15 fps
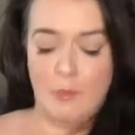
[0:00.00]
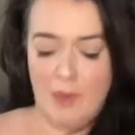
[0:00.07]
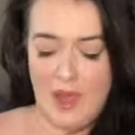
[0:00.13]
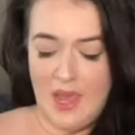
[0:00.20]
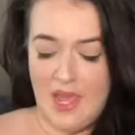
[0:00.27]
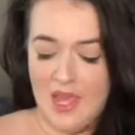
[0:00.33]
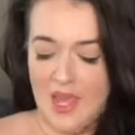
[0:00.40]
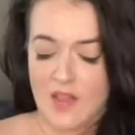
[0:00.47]

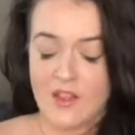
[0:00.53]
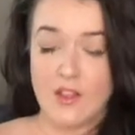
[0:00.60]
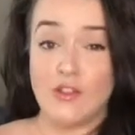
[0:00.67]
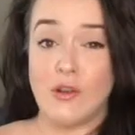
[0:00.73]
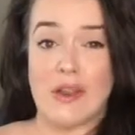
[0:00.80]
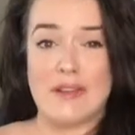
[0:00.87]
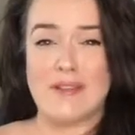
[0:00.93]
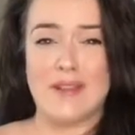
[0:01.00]
pink in the
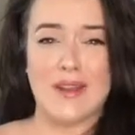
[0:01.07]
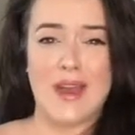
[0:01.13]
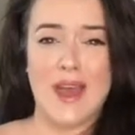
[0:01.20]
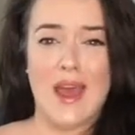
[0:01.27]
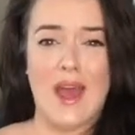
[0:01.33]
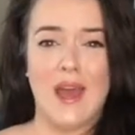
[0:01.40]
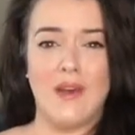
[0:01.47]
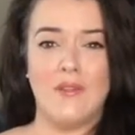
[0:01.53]
dress that I
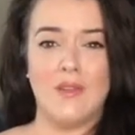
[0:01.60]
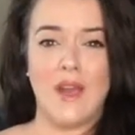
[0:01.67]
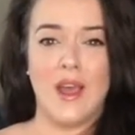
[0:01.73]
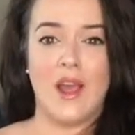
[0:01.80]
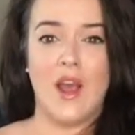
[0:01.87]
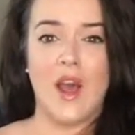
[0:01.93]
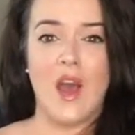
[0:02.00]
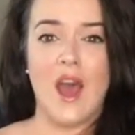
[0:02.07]
have.
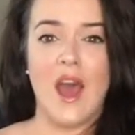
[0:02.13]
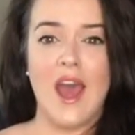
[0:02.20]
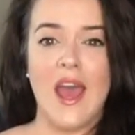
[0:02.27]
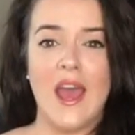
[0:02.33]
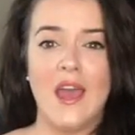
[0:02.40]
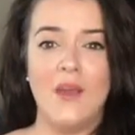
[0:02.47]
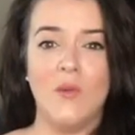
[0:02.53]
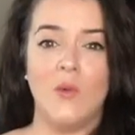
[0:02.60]
Like,
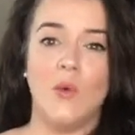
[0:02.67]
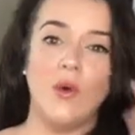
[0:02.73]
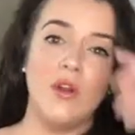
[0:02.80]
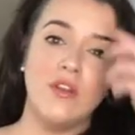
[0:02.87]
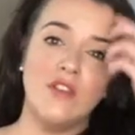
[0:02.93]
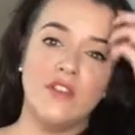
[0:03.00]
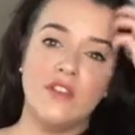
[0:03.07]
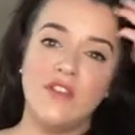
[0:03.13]
I
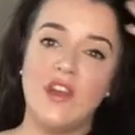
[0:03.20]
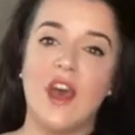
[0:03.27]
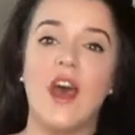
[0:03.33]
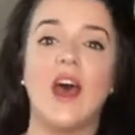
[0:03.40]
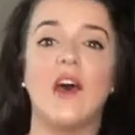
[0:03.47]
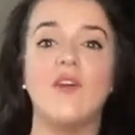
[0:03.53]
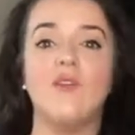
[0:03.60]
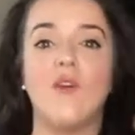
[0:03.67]
want to
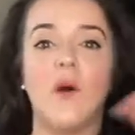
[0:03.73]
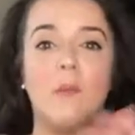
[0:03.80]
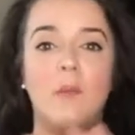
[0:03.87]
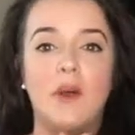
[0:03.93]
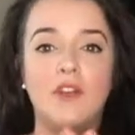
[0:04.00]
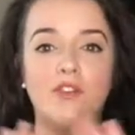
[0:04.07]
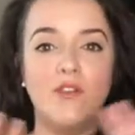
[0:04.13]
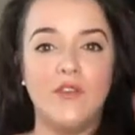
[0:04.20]
have a
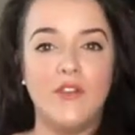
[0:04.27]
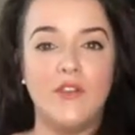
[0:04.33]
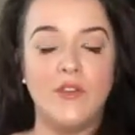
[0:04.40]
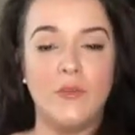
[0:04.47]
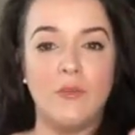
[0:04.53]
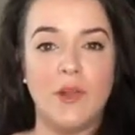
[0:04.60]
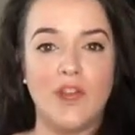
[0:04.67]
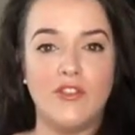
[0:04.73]
bunch of
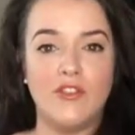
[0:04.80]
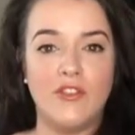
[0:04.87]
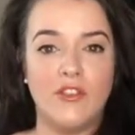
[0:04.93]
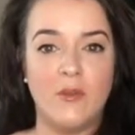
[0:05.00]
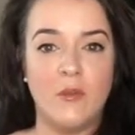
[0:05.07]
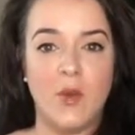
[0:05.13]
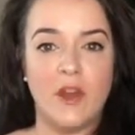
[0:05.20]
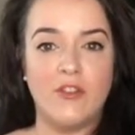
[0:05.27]
different blushes
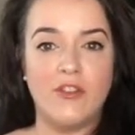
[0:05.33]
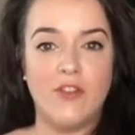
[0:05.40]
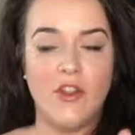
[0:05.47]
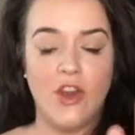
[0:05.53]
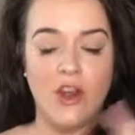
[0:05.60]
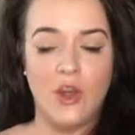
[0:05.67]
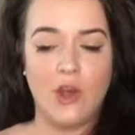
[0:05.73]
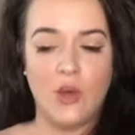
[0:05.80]
in one so
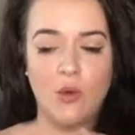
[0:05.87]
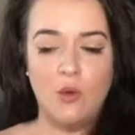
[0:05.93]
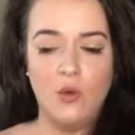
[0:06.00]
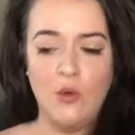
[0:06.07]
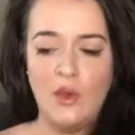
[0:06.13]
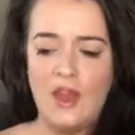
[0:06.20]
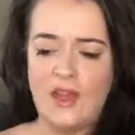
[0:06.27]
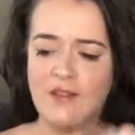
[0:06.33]
that I can go,
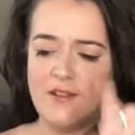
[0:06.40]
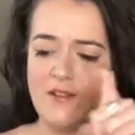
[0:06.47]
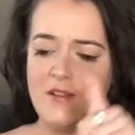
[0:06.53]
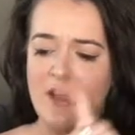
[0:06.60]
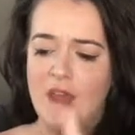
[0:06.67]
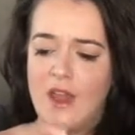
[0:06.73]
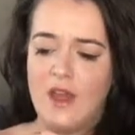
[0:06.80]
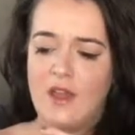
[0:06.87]
oh yes,
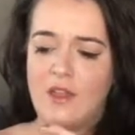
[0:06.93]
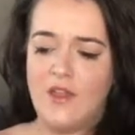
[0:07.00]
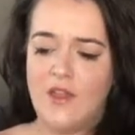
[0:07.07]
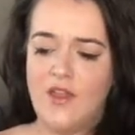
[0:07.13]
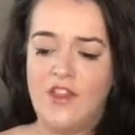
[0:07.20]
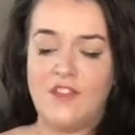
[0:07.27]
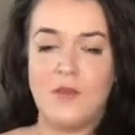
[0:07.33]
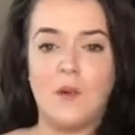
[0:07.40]

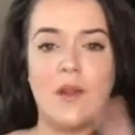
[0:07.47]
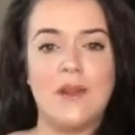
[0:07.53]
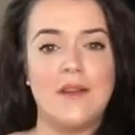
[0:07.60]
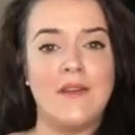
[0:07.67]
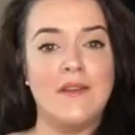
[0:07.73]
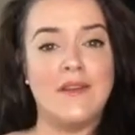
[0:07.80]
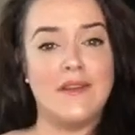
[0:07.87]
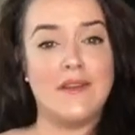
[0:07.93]
this
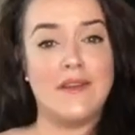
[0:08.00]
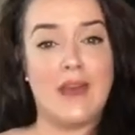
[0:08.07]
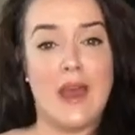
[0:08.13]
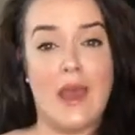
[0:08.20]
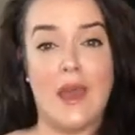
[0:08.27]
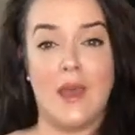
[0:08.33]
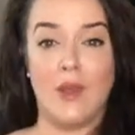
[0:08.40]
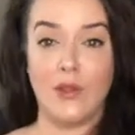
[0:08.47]
one
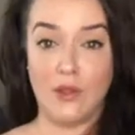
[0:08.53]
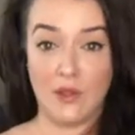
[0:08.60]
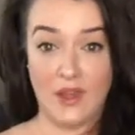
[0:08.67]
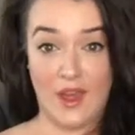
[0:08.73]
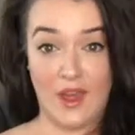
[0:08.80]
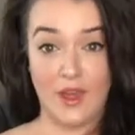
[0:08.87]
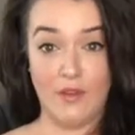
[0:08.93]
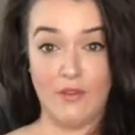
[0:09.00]
today,
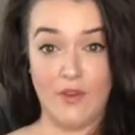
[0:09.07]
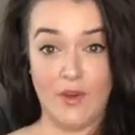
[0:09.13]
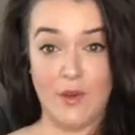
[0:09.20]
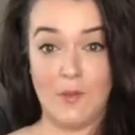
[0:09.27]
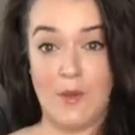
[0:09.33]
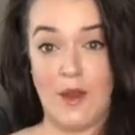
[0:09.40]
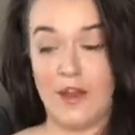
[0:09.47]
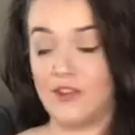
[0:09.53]
thank you very
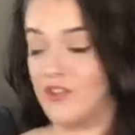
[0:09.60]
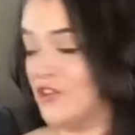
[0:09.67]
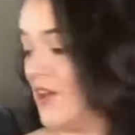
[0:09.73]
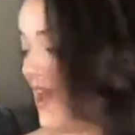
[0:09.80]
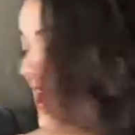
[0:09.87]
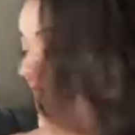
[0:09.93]
much.